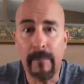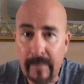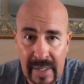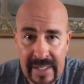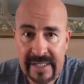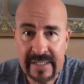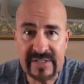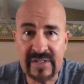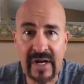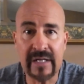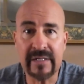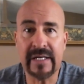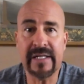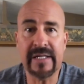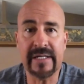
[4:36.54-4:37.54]
but it's
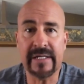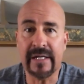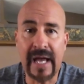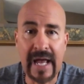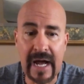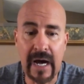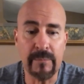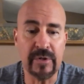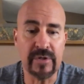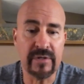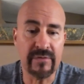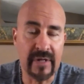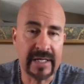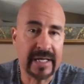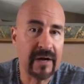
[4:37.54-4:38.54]
not getting hammered
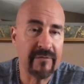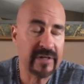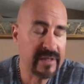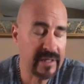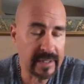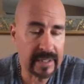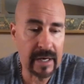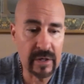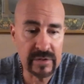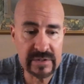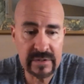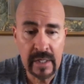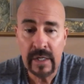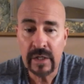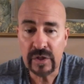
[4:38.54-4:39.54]
like everything
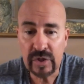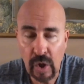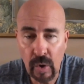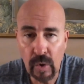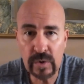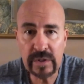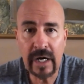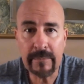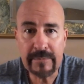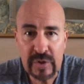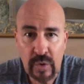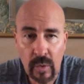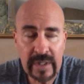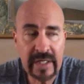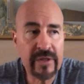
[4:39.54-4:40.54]
else. Gold up
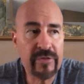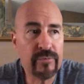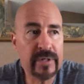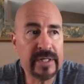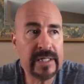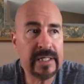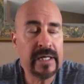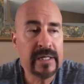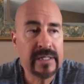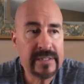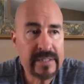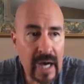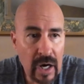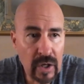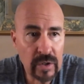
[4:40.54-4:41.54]
$23,
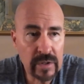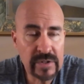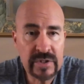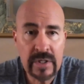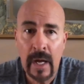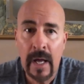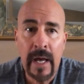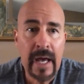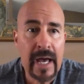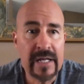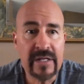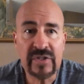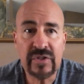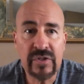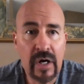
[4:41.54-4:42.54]
and
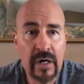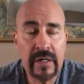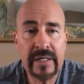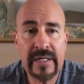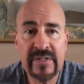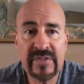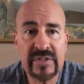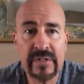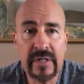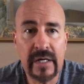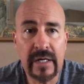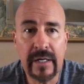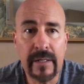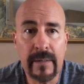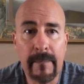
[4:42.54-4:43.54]
as long as
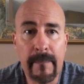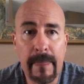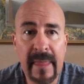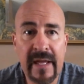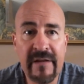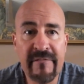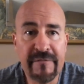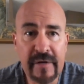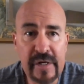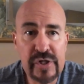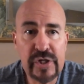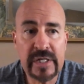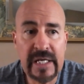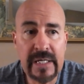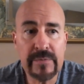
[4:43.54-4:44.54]

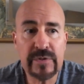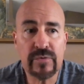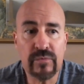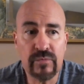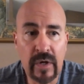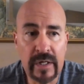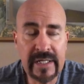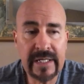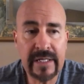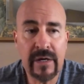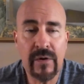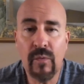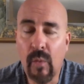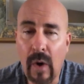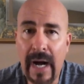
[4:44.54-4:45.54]
inflation keeps running
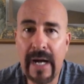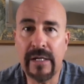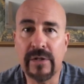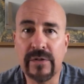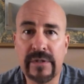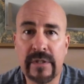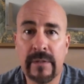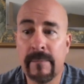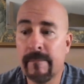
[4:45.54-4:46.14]
wild,